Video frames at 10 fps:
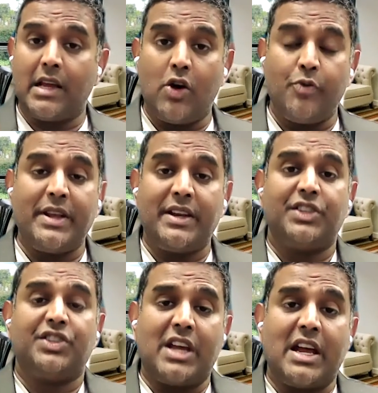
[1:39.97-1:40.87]
government
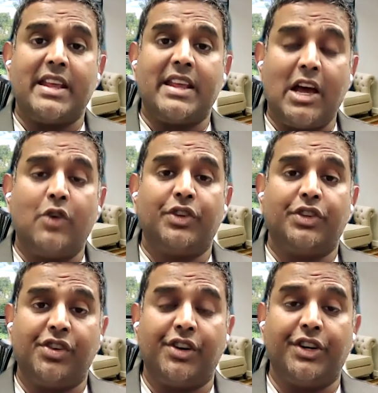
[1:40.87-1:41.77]
is shutting down the
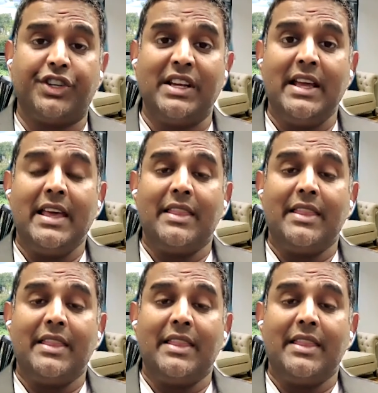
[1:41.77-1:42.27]
church,